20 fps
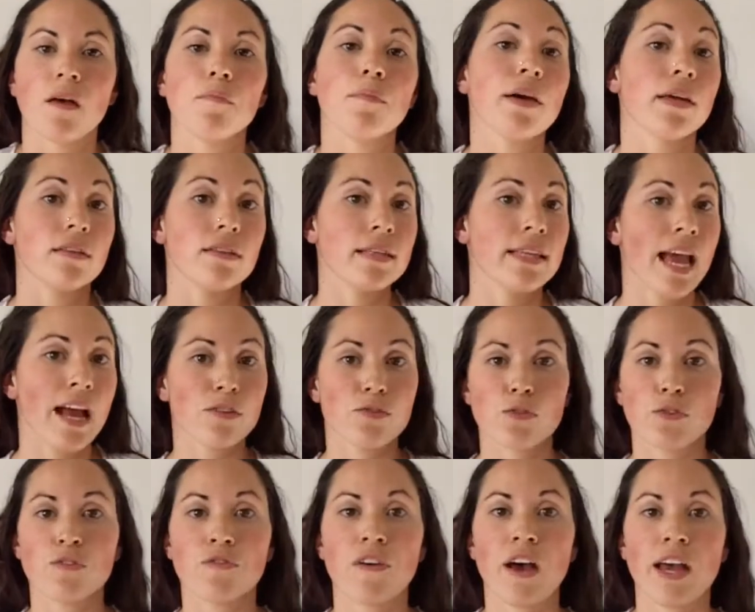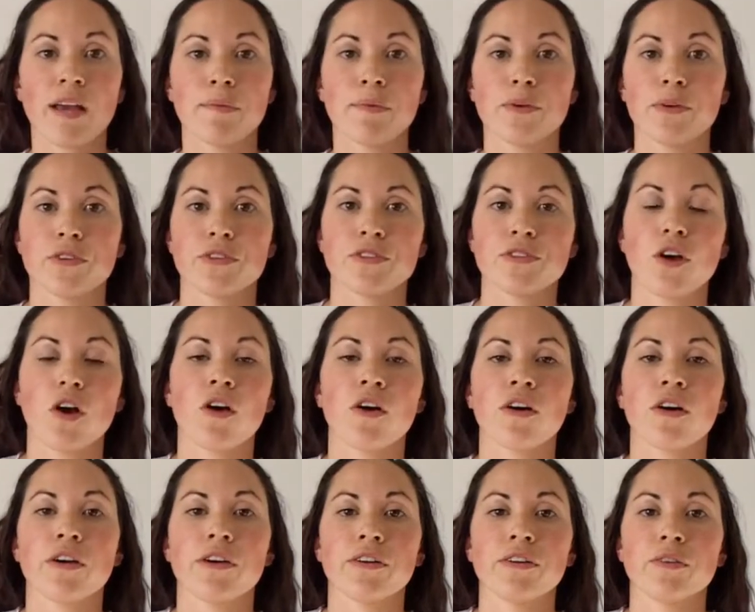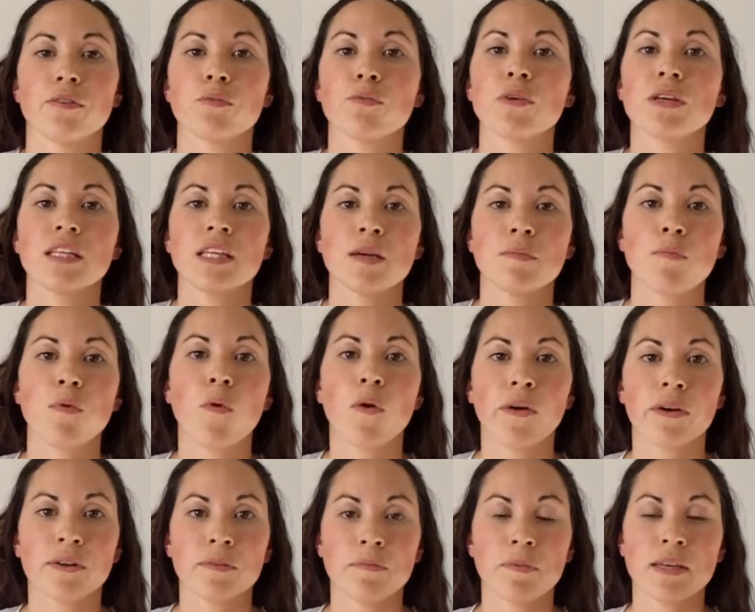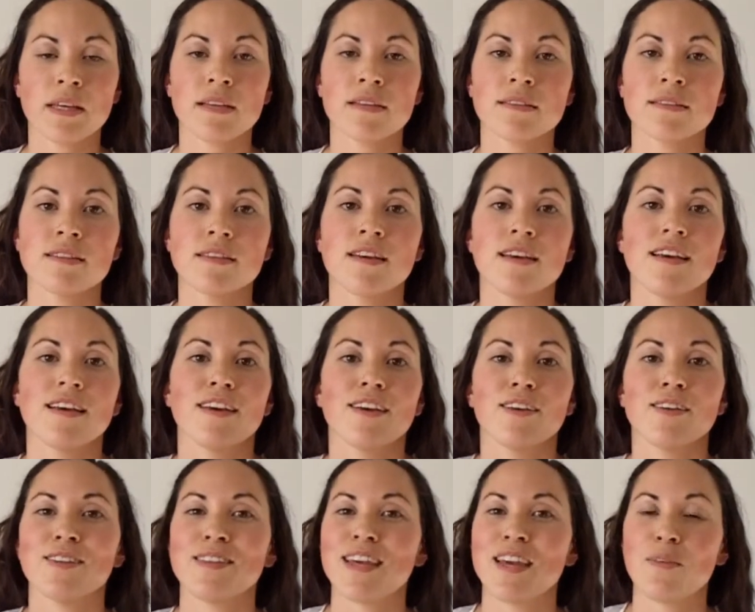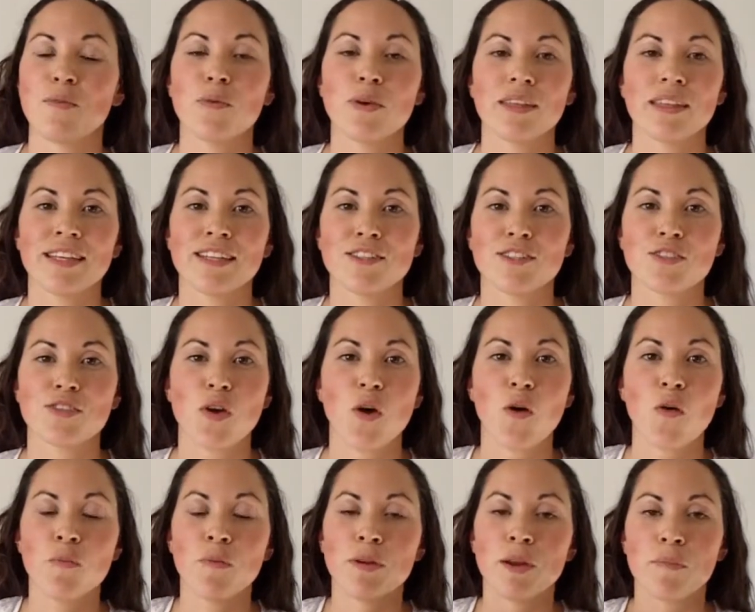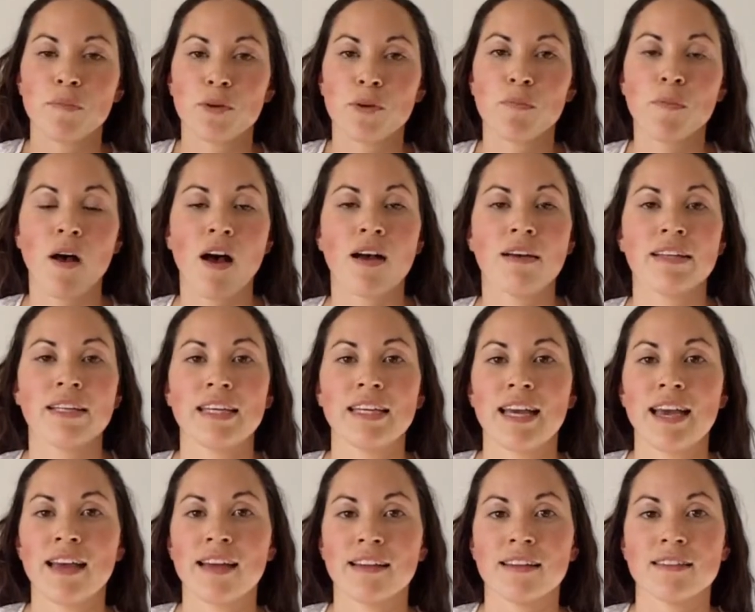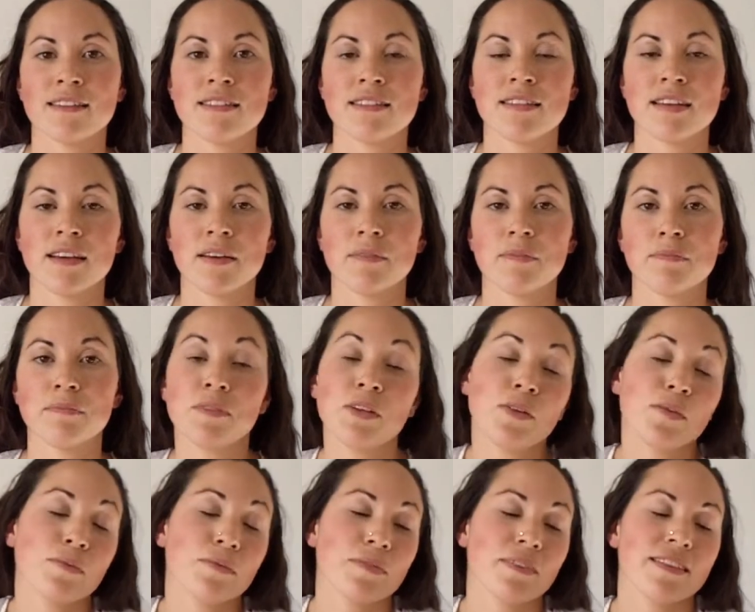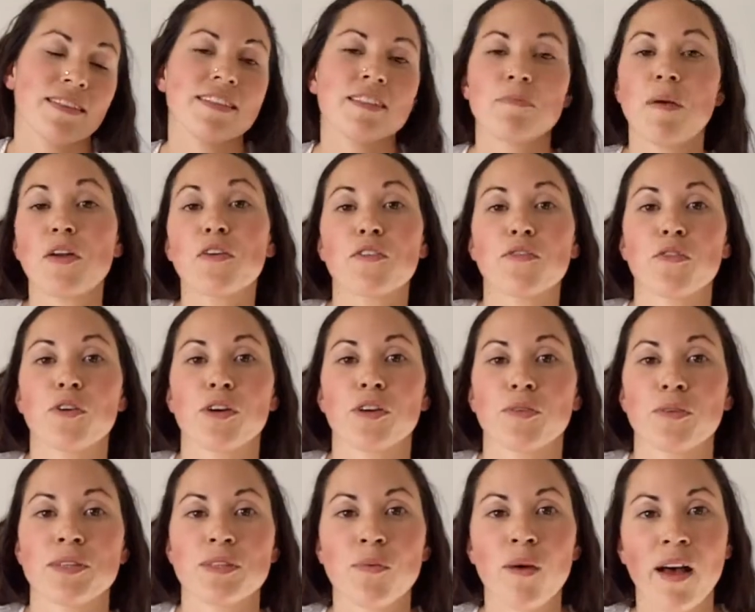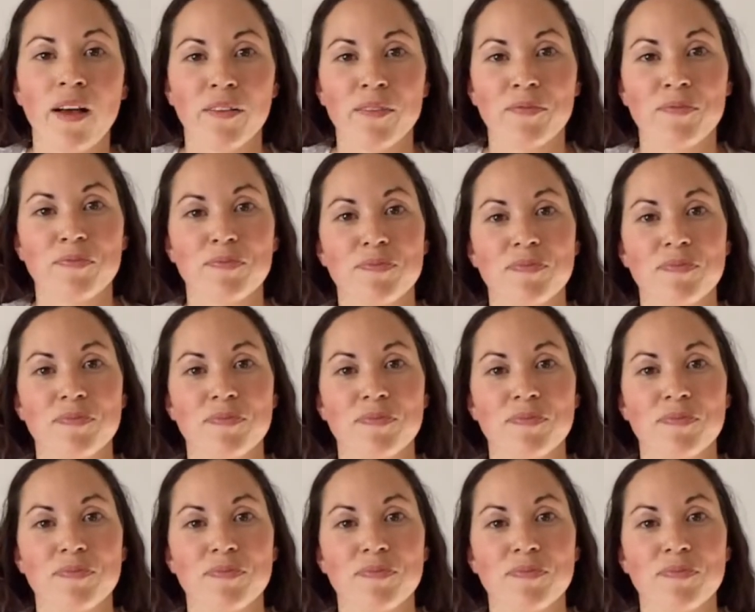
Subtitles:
But natural fibers are really important because they really just open up your body and, it's better for you as well.